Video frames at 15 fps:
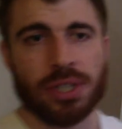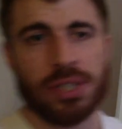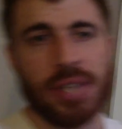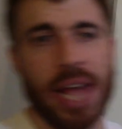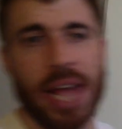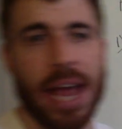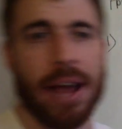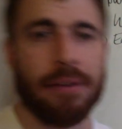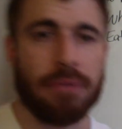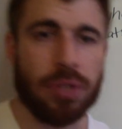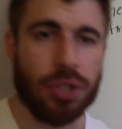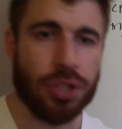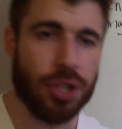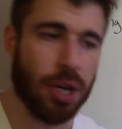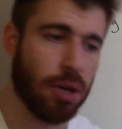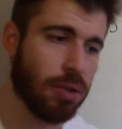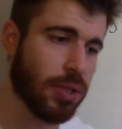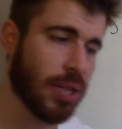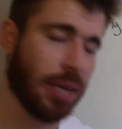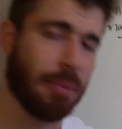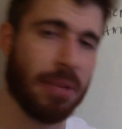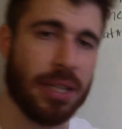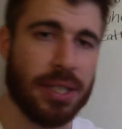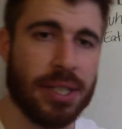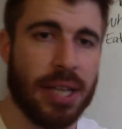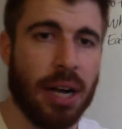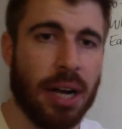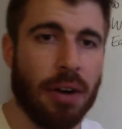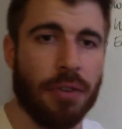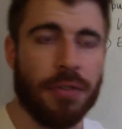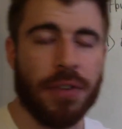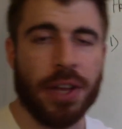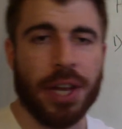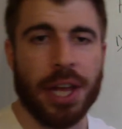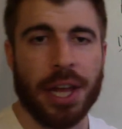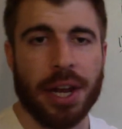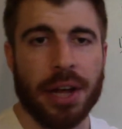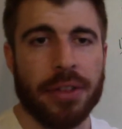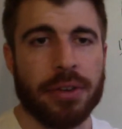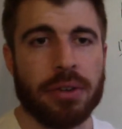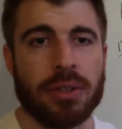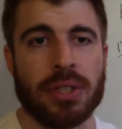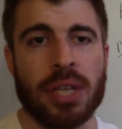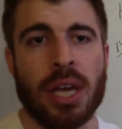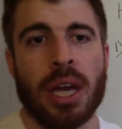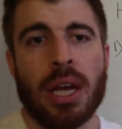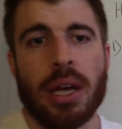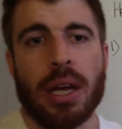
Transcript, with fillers: just to average Joes like myself and, and others,